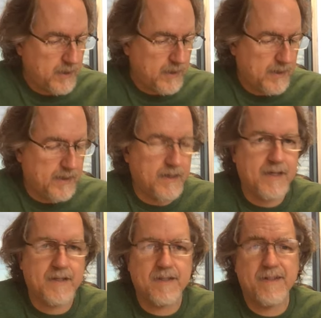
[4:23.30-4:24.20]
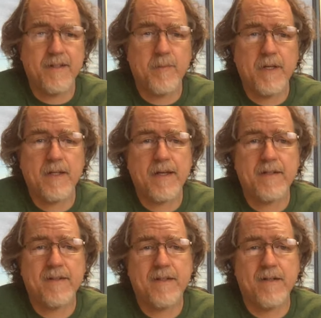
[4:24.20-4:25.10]
And again, it's a little bit,
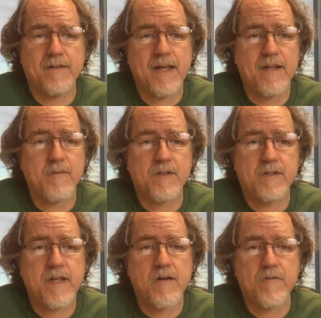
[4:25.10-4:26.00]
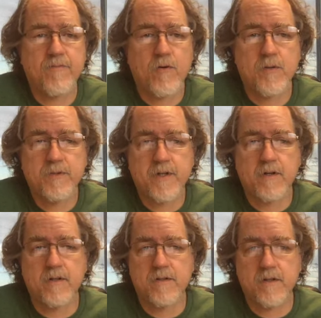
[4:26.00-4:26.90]
it's not in the standard form,
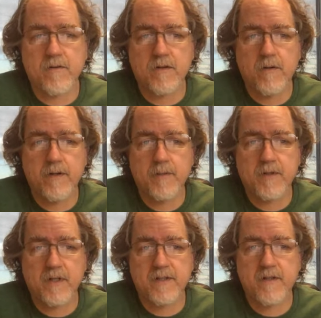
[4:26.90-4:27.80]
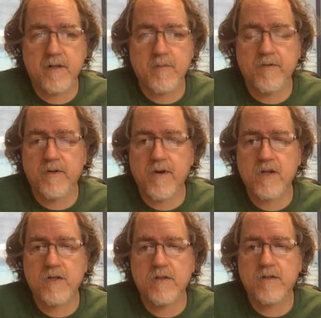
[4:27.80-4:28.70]
starting at 0, going up to less than the number of
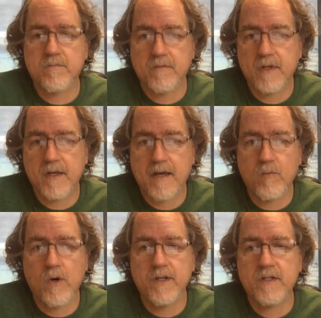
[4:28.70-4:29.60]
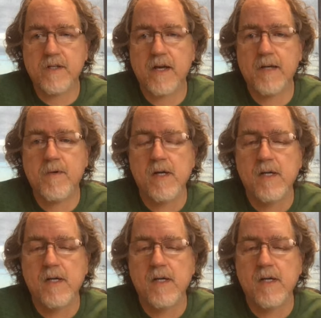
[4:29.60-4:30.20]
iterations. Add 1 each time.